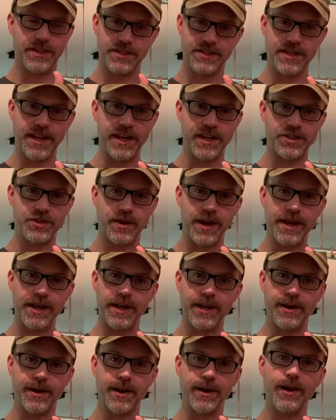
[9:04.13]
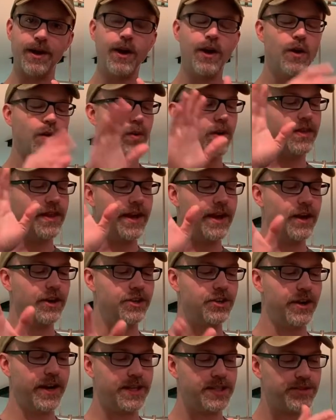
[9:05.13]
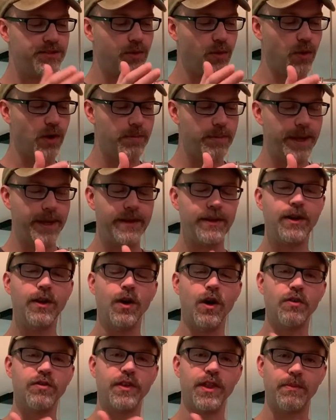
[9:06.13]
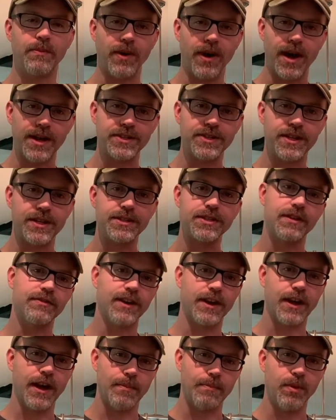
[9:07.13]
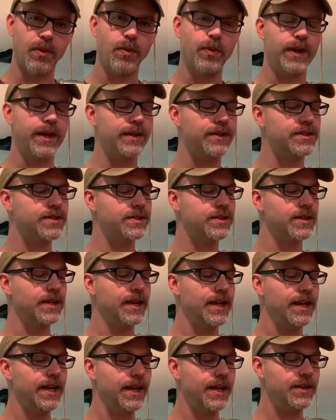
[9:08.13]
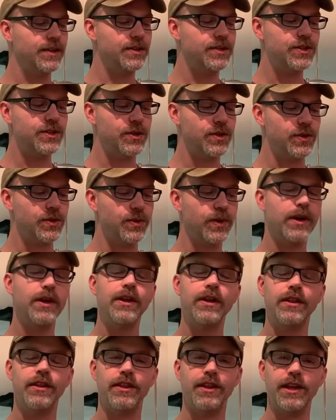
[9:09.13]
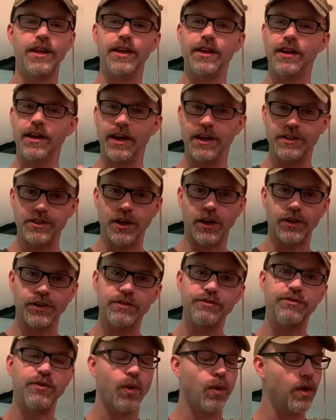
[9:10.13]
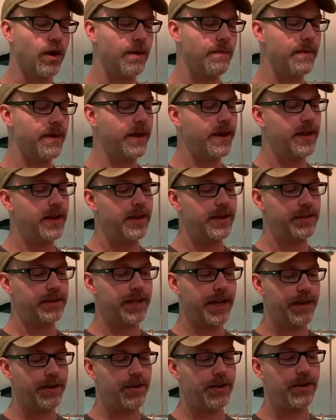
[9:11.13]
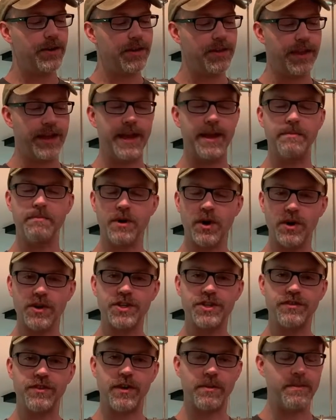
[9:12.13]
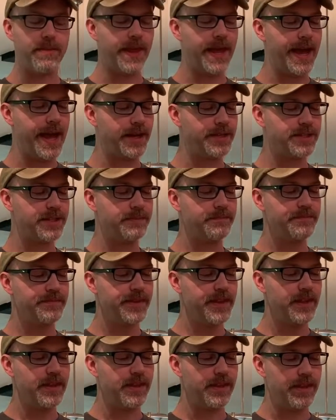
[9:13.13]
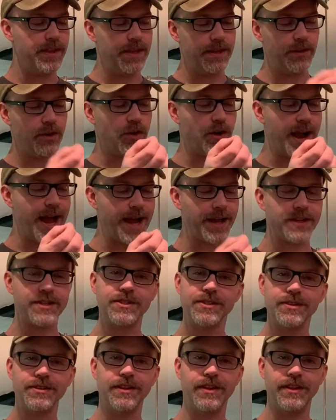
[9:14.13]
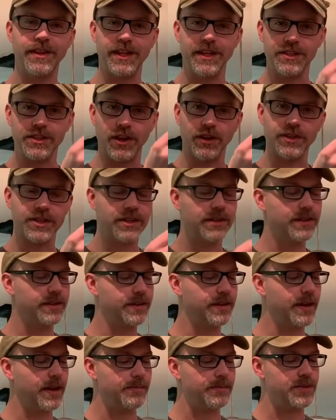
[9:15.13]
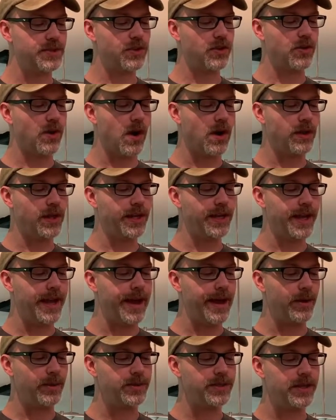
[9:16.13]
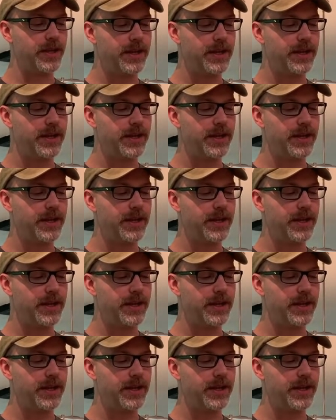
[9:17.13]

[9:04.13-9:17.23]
stage right here, where they are transforming over the process of a couple weeks into the adult form. Later, they emerge from that, cracks, the adult comes crawling out.